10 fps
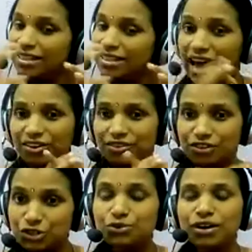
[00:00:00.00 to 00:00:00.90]
that
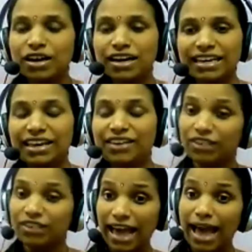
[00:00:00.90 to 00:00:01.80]

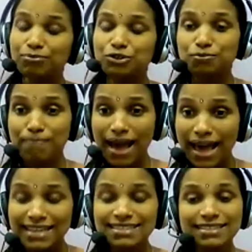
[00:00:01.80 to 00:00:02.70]
surely will have to
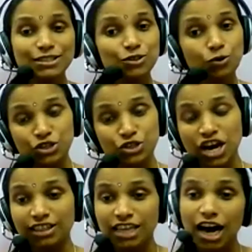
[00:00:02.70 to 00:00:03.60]
balance the
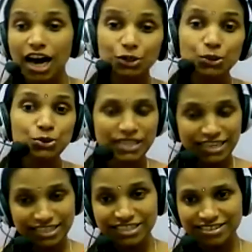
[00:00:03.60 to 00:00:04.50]
dosha, dhatus,
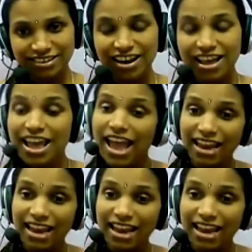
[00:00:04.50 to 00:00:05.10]
etc.